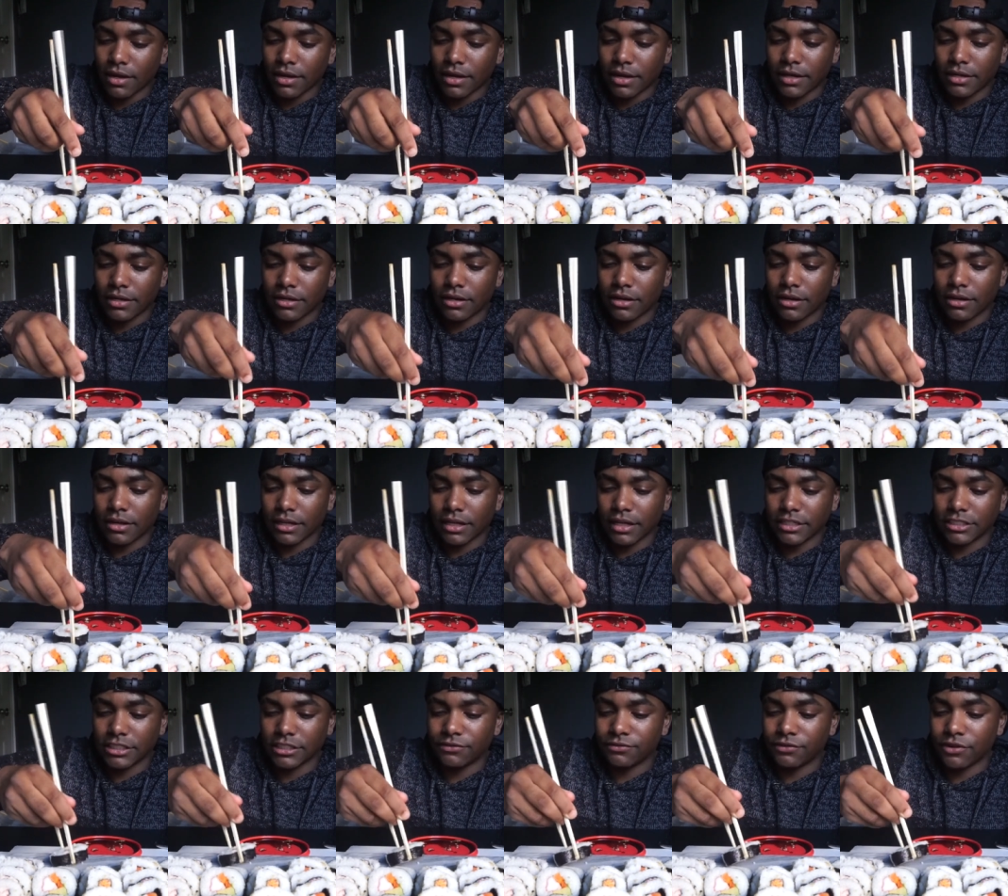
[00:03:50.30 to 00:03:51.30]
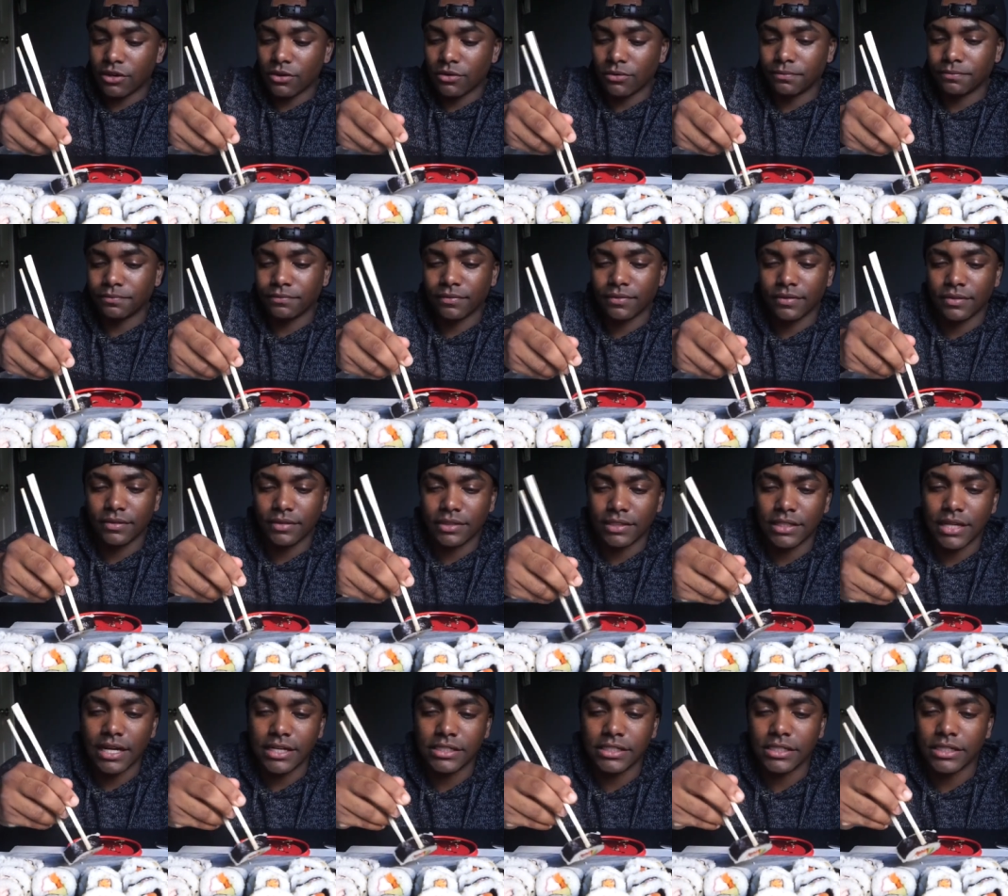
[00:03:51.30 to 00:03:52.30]
And uh, yeah, she felt
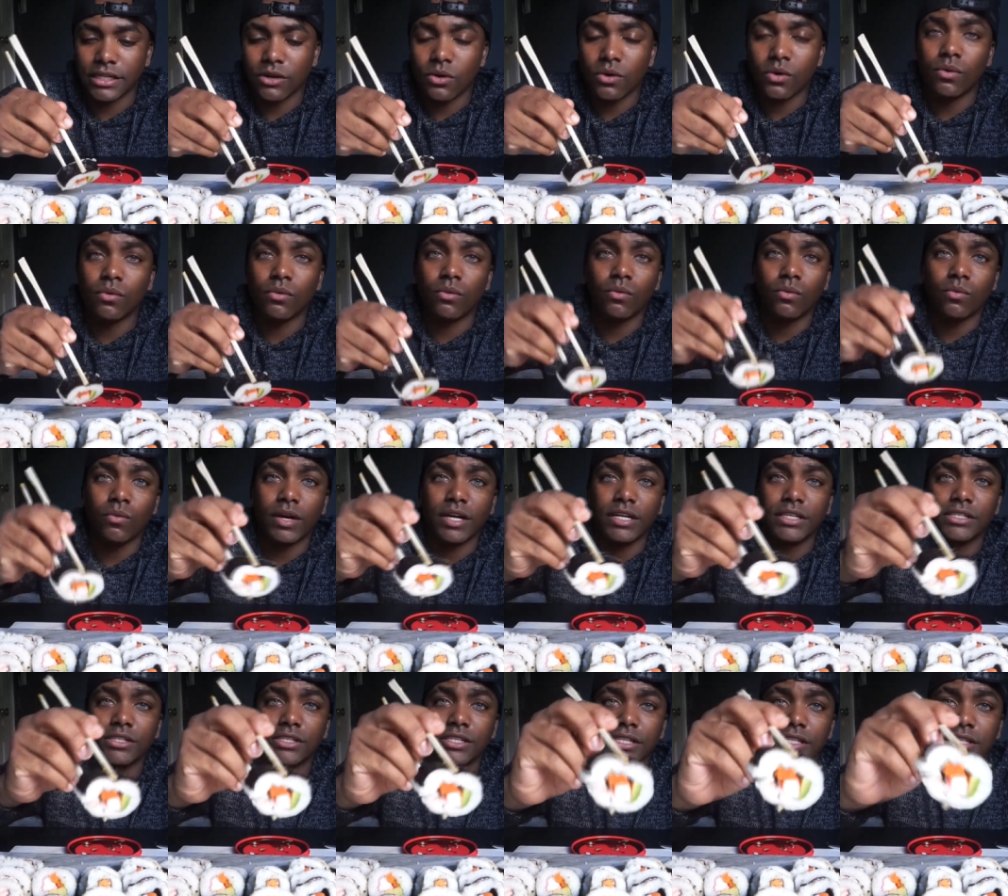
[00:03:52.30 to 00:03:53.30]
not to go way into